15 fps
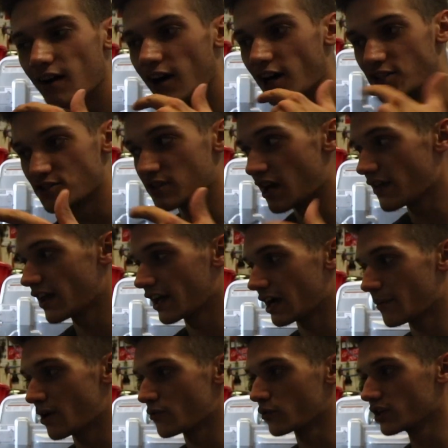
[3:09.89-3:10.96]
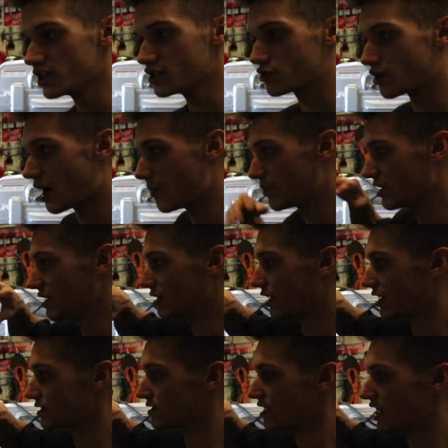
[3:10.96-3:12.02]
Alright, so now that I got my really crappy
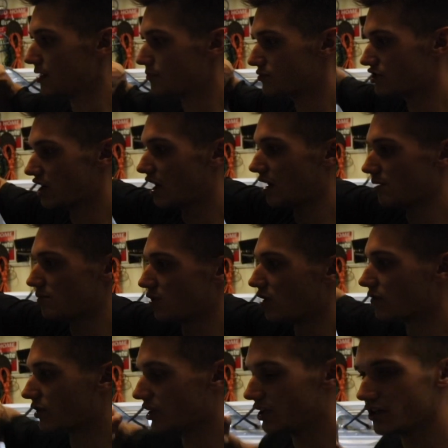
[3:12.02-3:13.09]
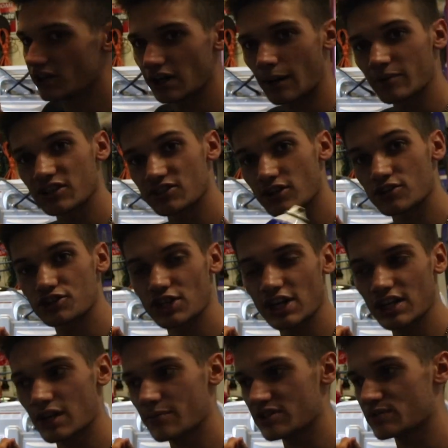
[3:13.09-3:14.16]
like tape job over here, I'm going to start
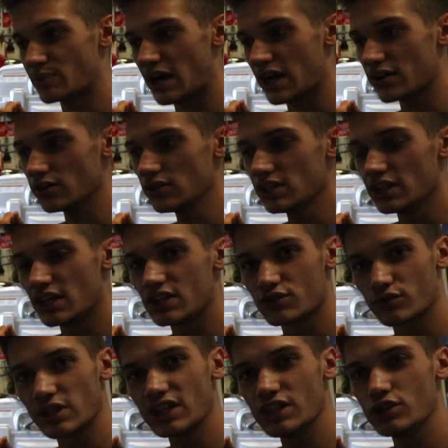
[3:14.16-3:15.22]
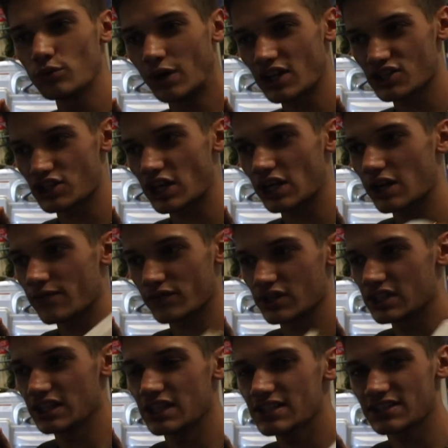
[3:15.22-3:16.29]
shaking up this bottle. Really, you want to shake it up for
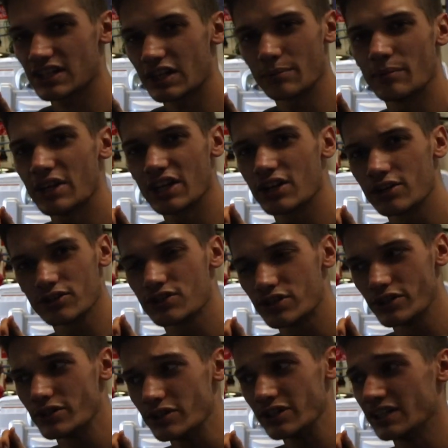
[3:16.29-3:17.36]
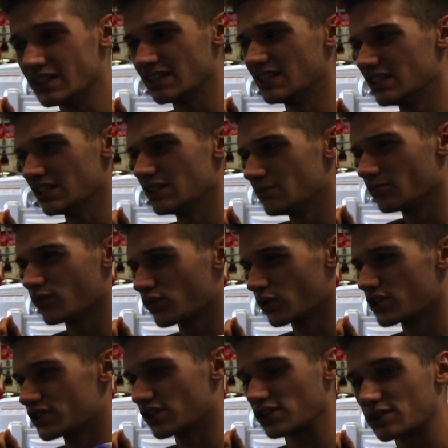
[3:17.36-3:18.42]
at least like a minute or 2 before
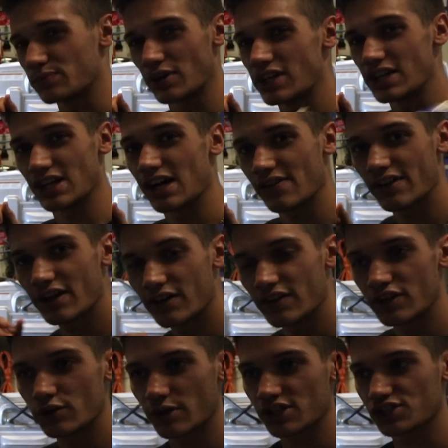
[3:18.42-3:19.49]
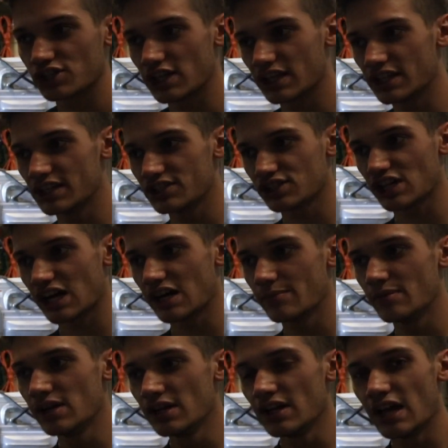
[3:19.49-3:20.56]
you start spraying it on there. And then you want to shake it each time
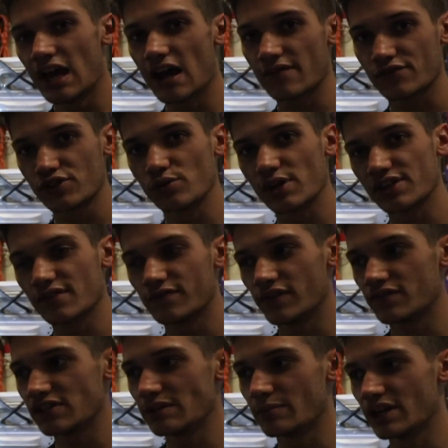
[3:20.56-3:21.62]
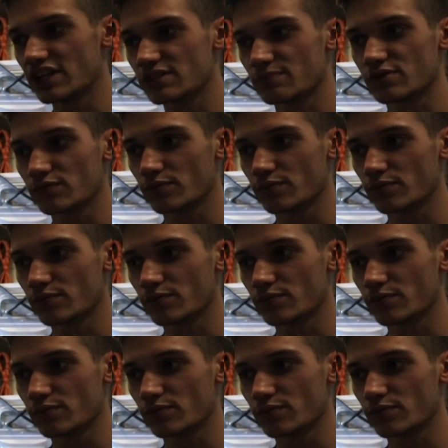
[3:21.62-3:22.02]
after you wait the 15 minutes